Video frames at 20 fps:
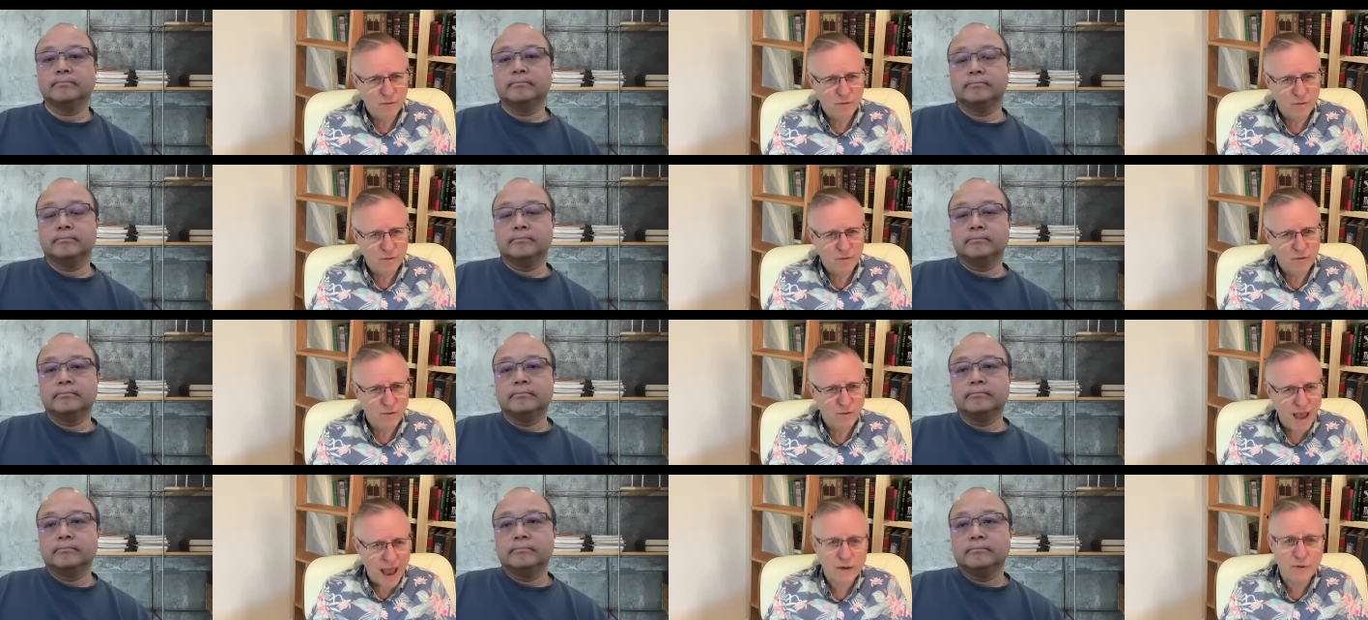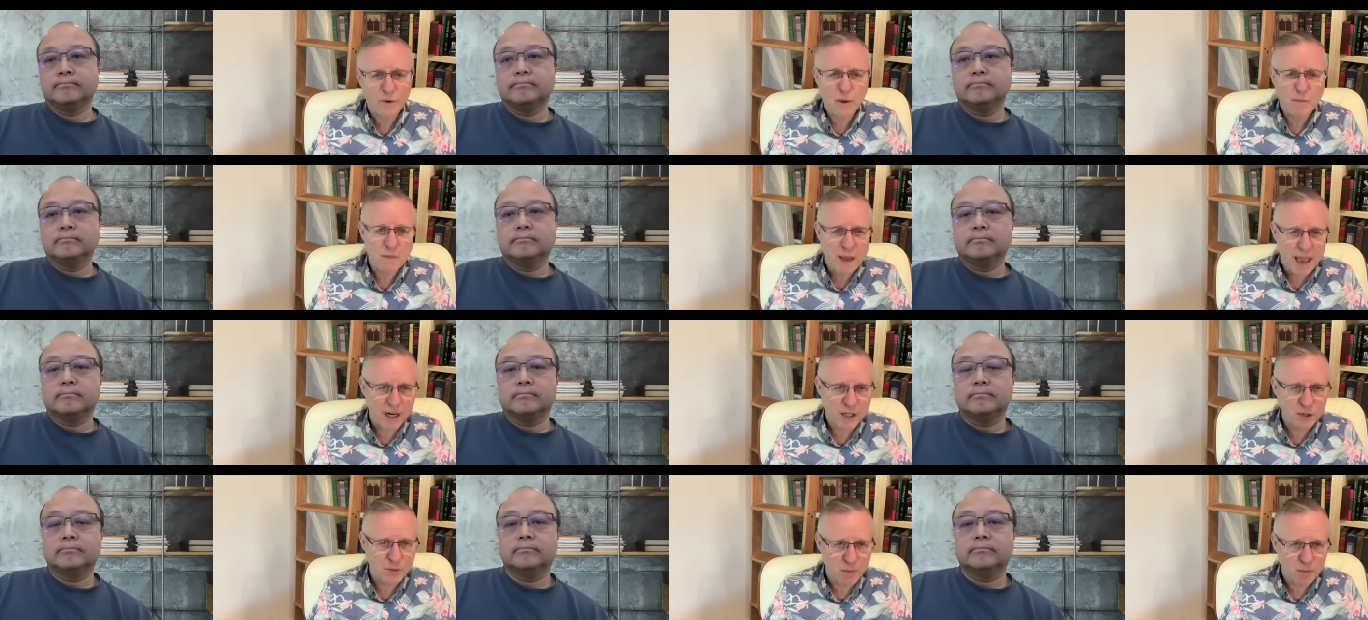Speaker 1: factory
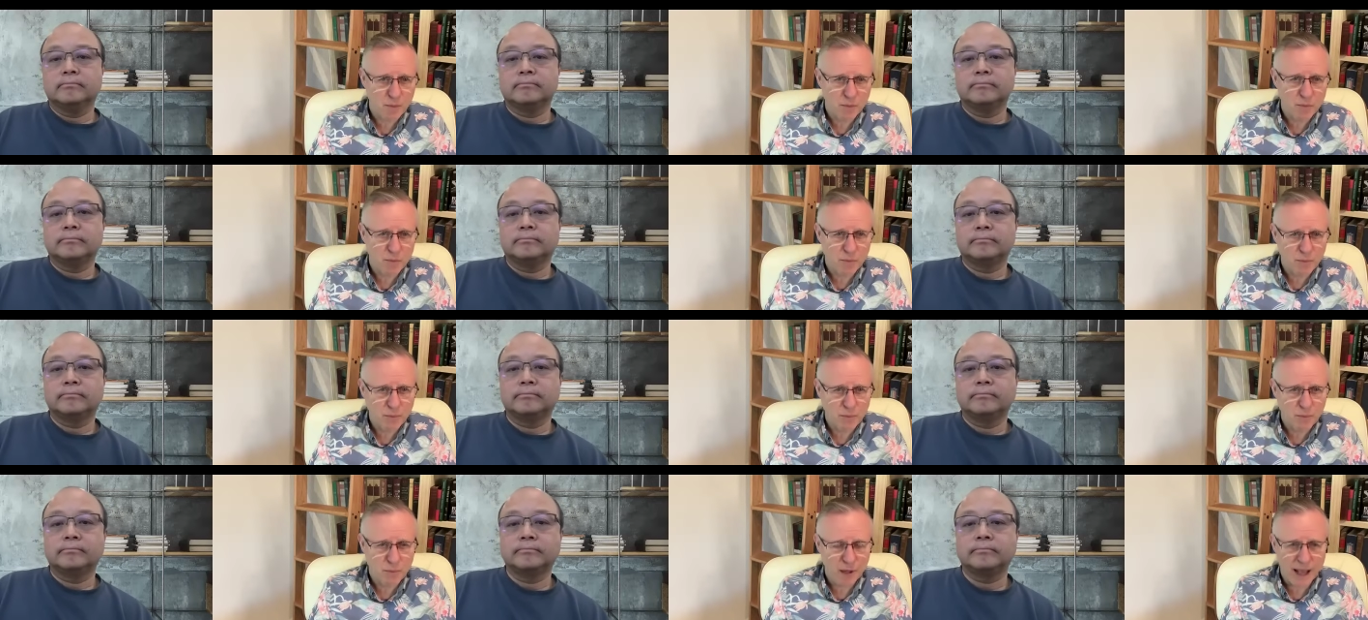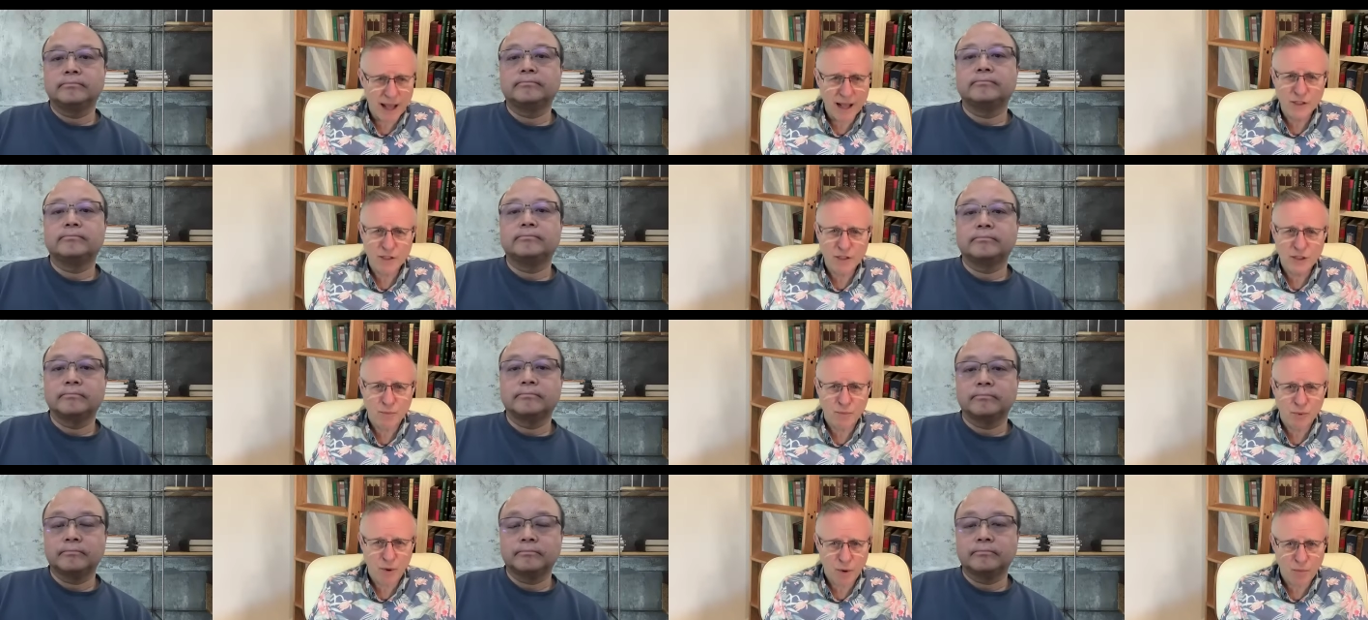management plans
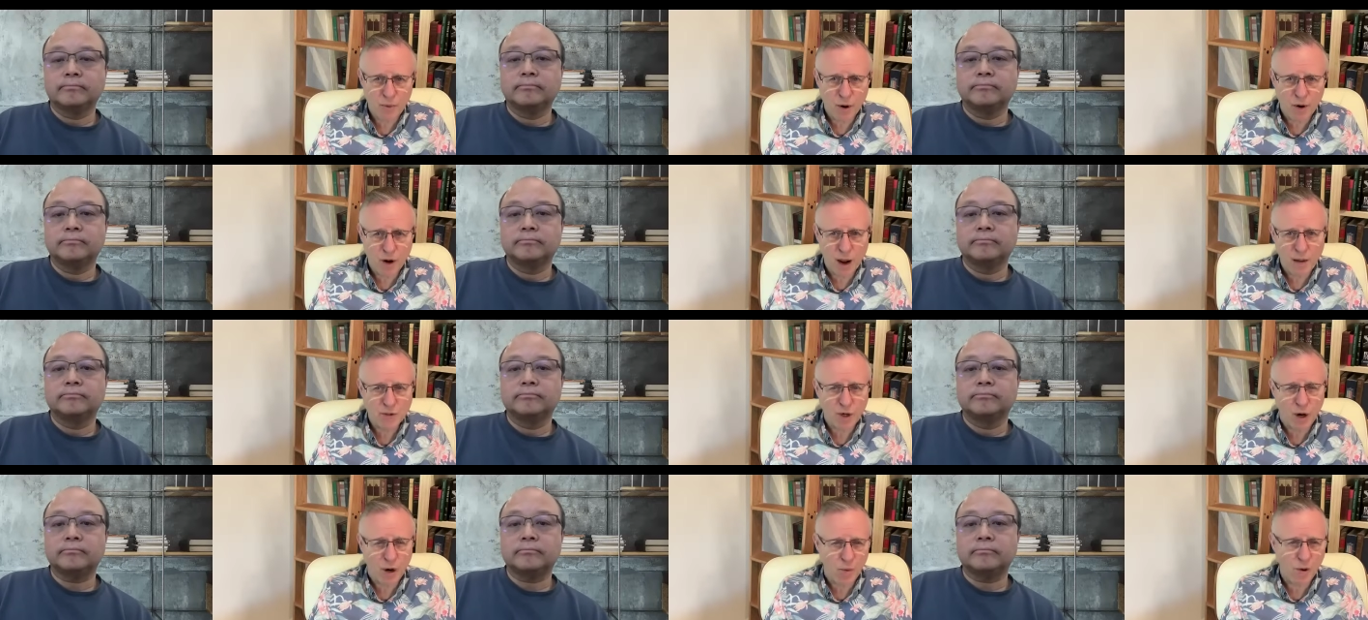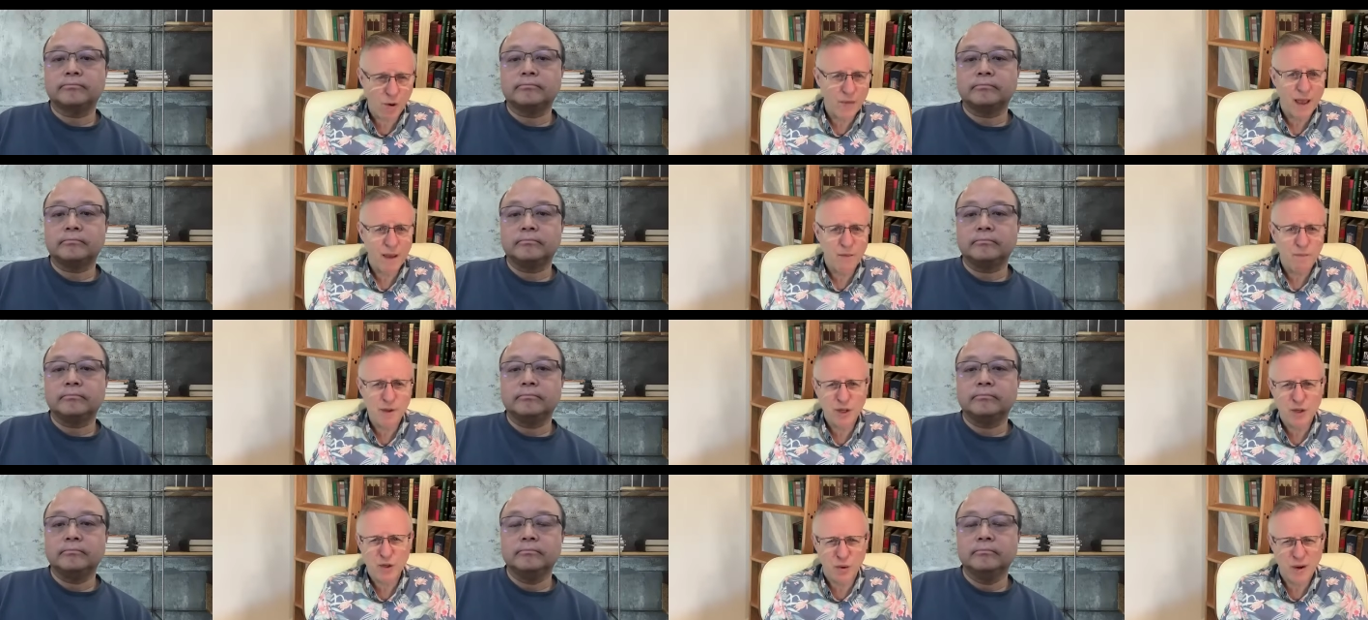pro programs, or would they
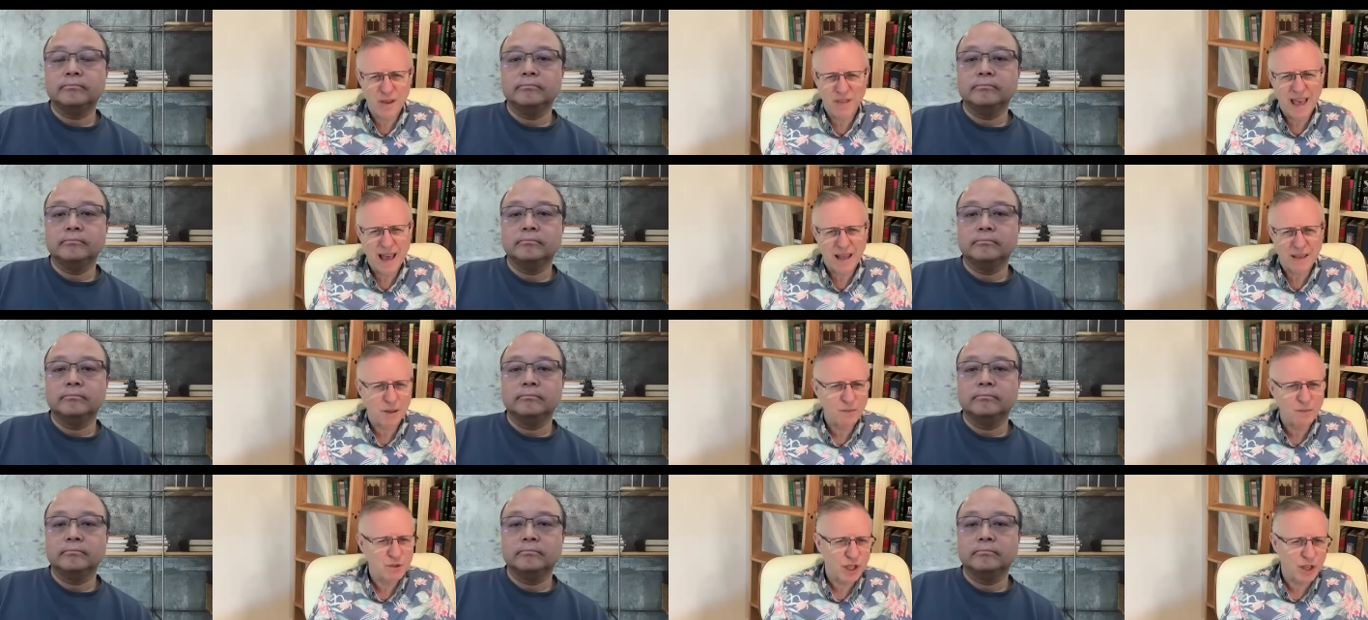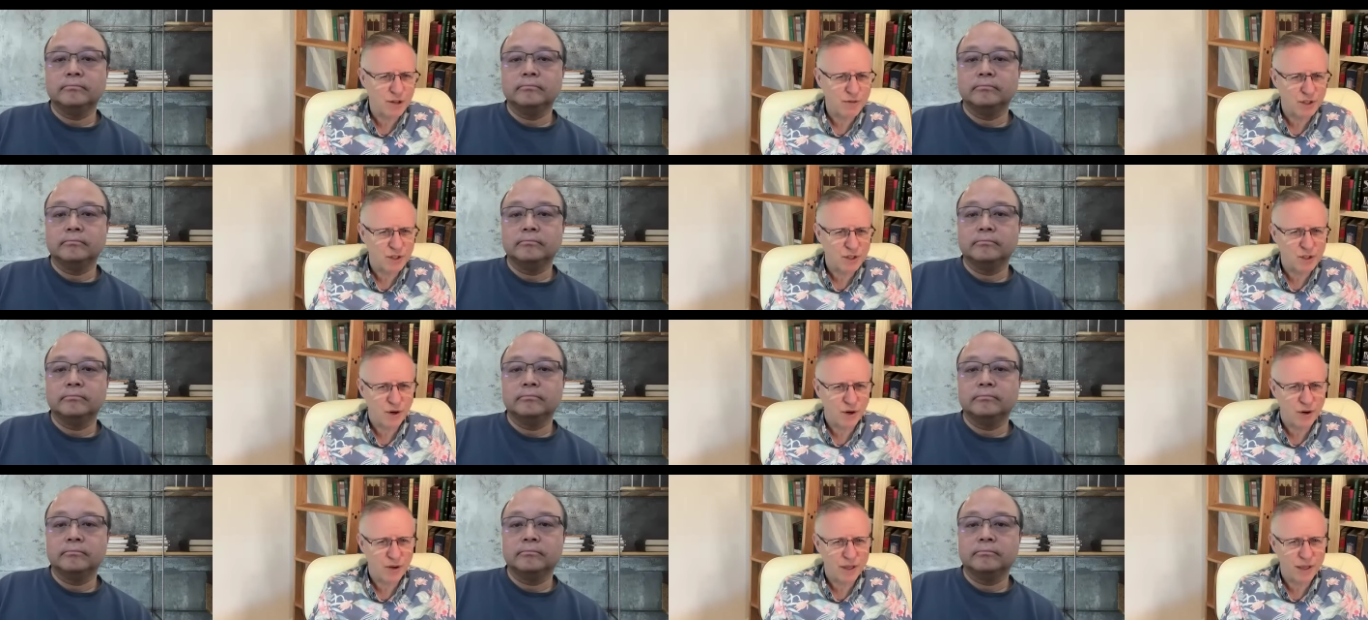be doing that themselves
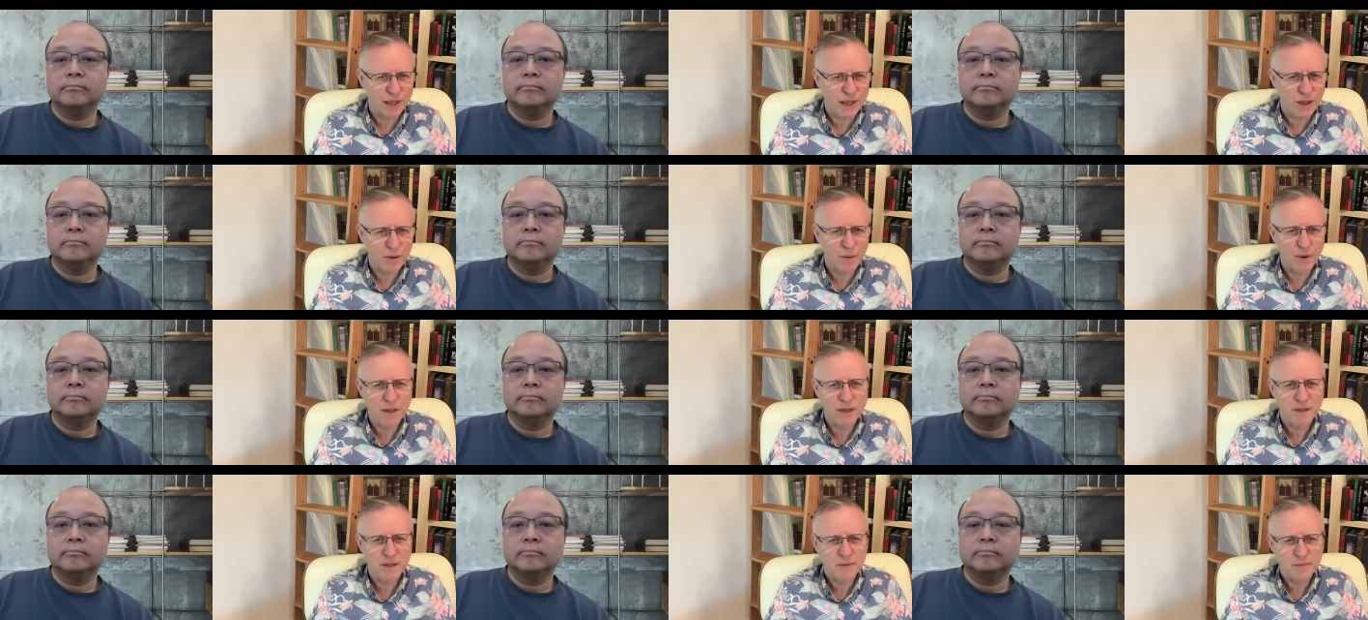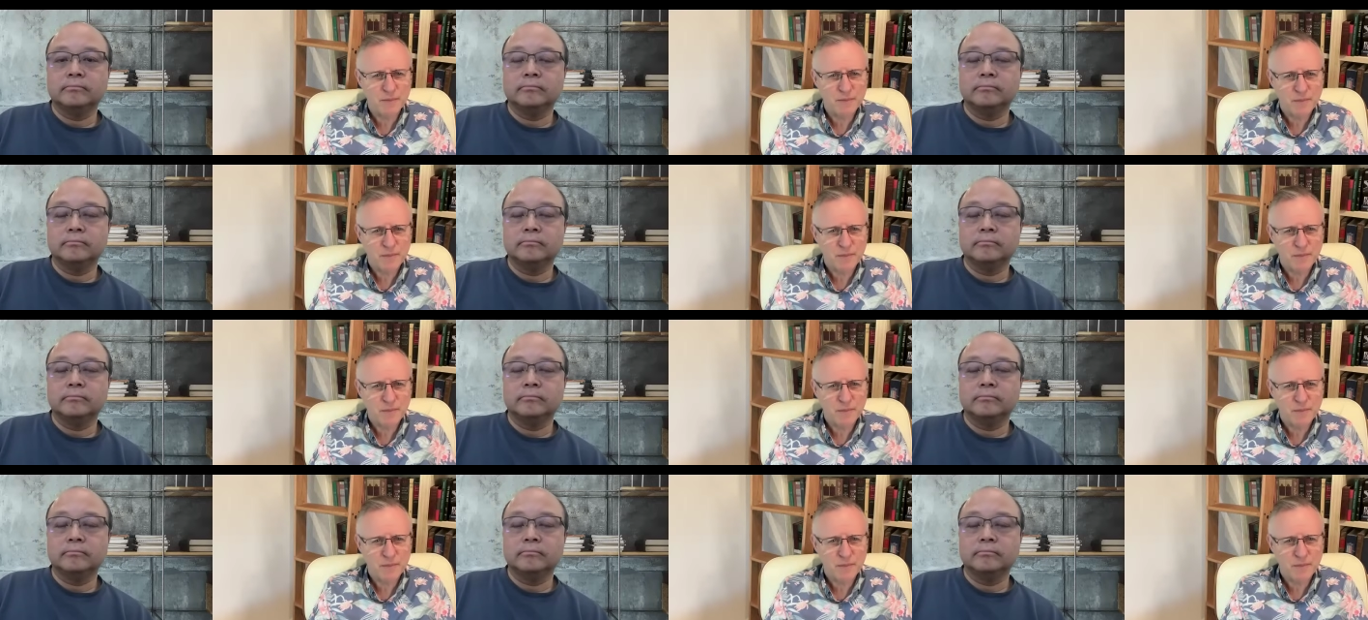internally anyway?